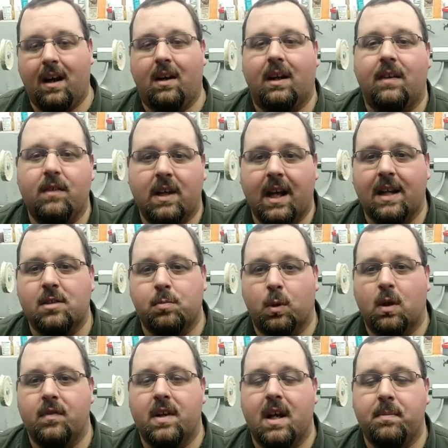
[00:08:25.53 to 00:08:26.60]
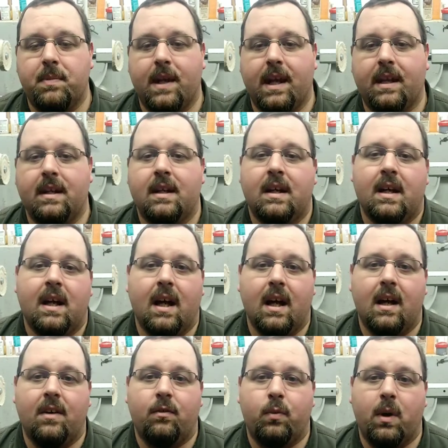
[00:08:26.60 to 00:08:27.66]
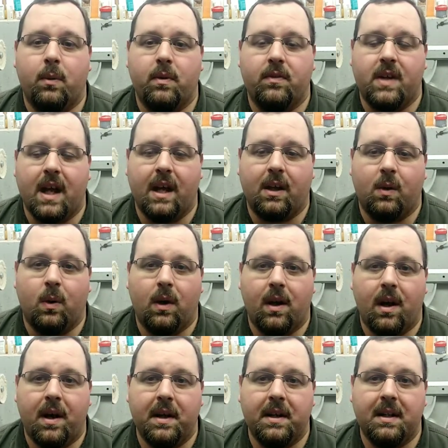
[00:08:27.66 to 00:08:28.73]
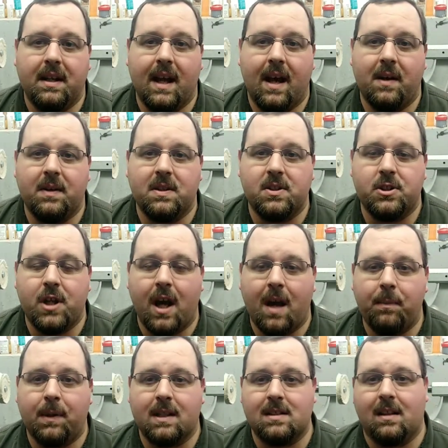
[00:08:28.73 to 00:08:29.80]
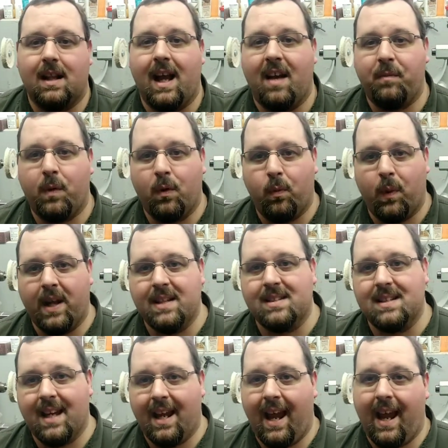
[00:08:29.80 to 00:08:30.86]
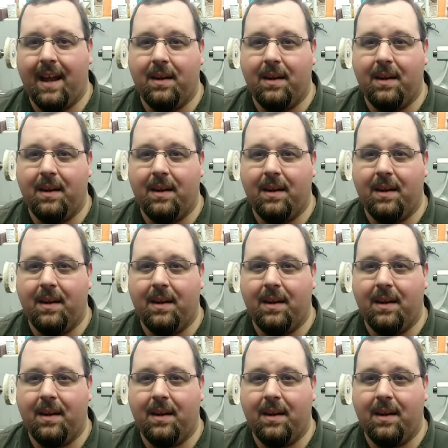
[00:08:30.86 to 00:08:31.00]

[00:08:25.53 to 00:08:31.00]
I'll give you guys more of an update of what we've got going on out in the shop because I'll have both Wednesday